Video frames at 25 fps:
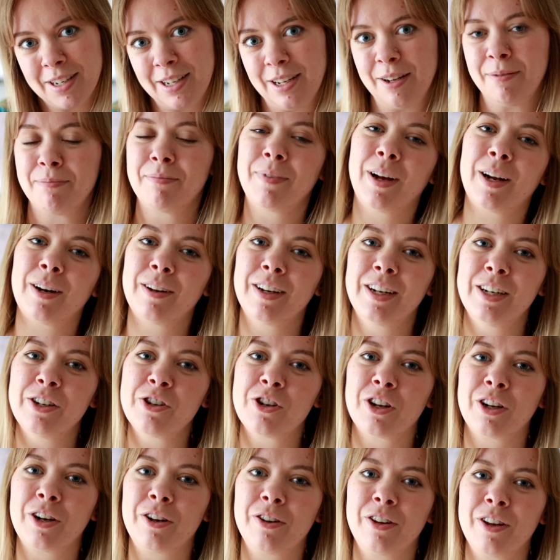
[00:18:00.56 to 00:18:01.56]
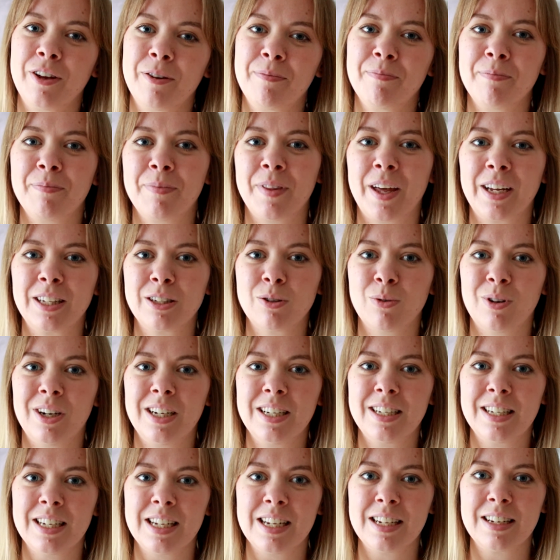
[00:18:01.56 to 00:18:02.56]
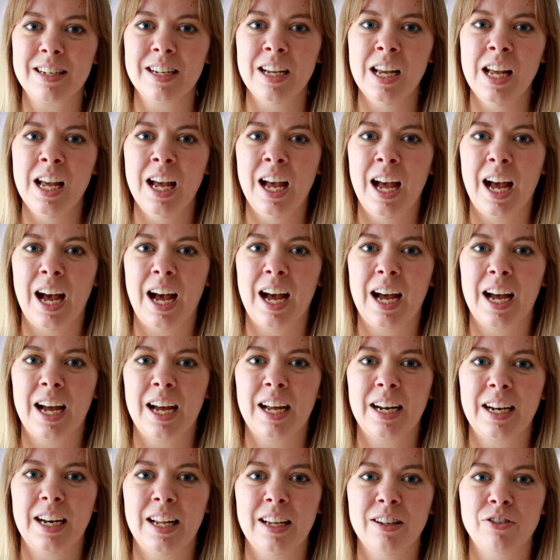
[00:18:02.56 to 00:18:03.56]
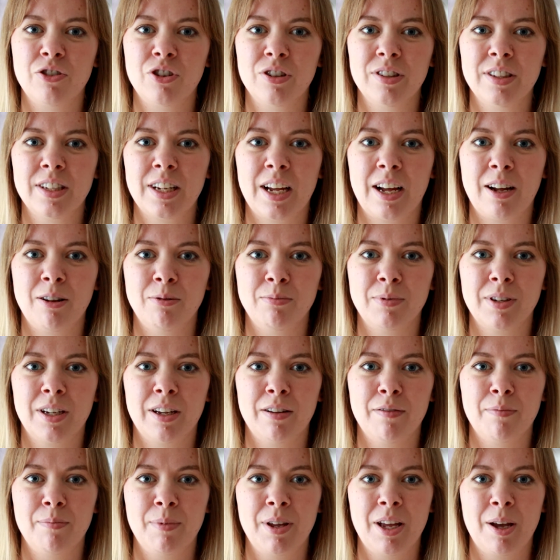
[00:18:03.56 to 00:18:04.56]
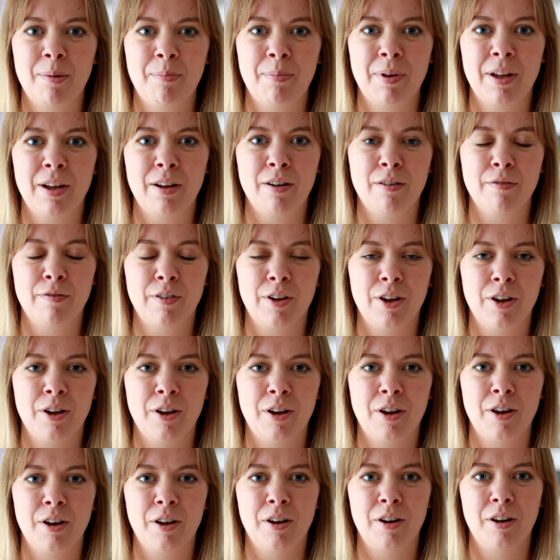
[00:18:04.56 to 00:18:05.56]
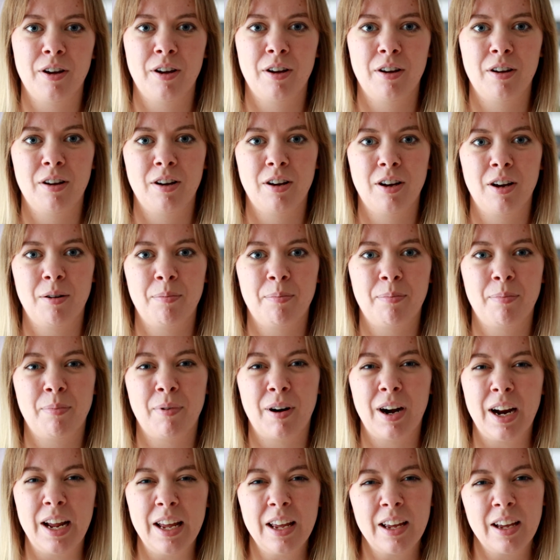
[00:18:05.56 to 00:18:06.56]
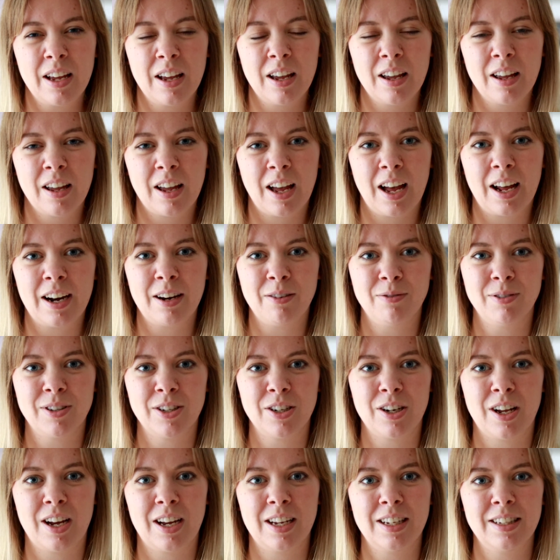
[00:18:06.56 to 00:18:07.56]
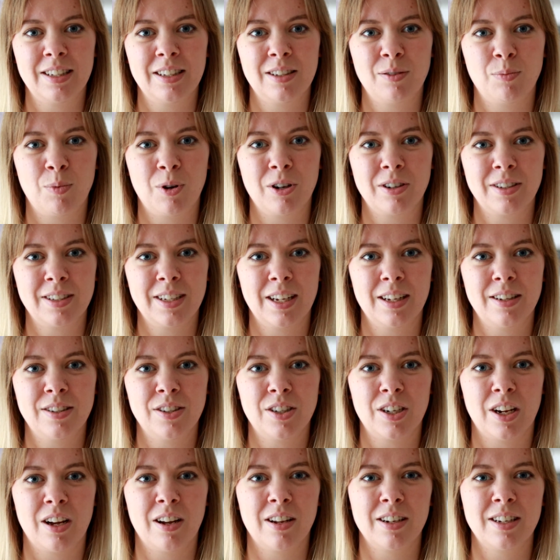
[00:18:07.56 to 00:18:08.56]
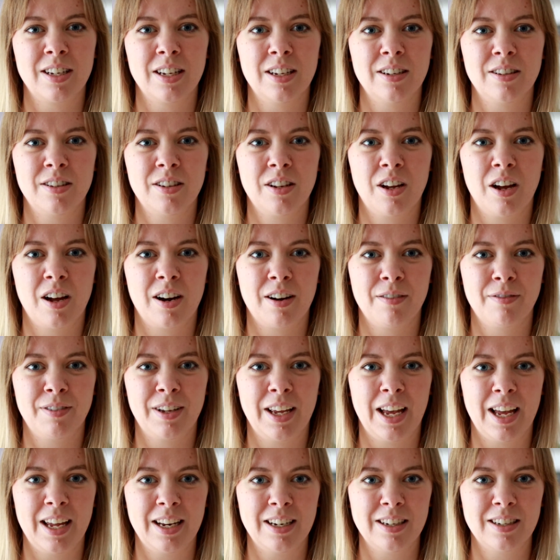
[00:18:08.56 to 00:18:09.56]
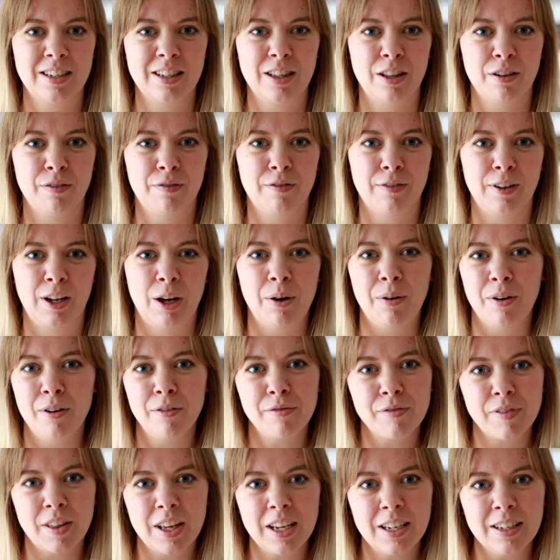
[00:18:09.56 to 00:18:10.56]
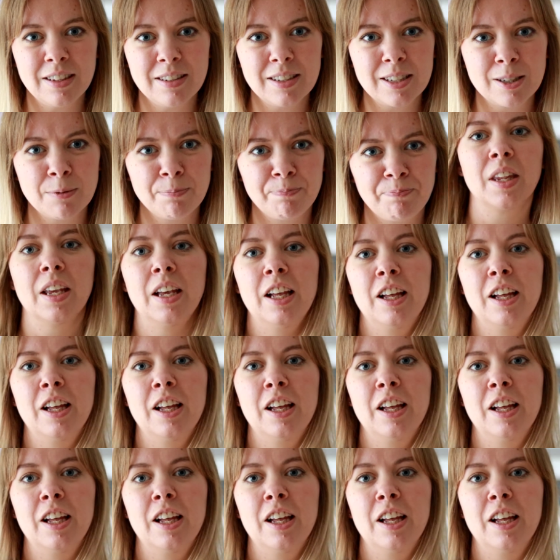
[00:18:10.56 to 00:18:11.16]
it, and I'm going to show you, and that's what I did. And it just helped give me a bit of a break, and it was nice once I started to kind of get into the flow of things.